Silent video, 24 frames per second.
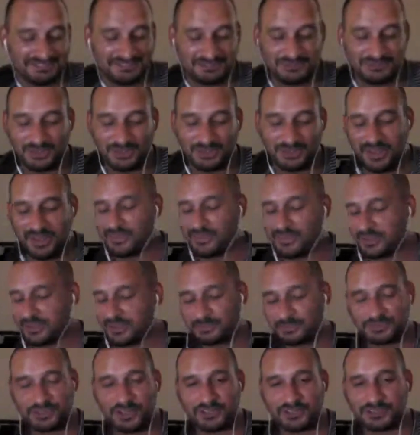well, that's
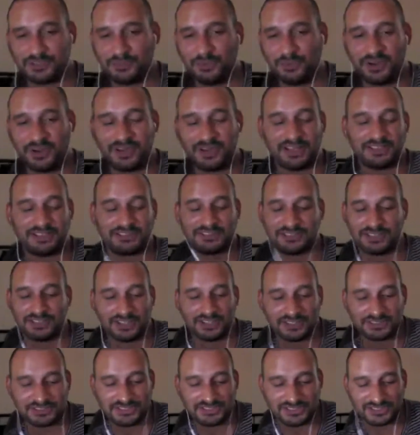precisely what I noticed it
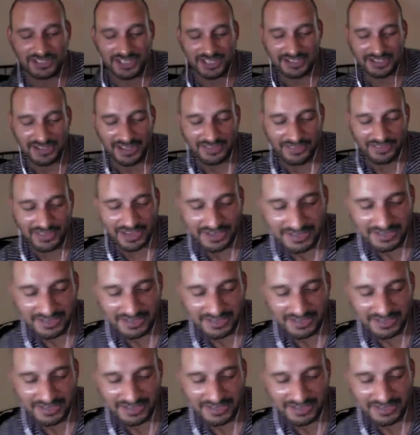does, isn't it? That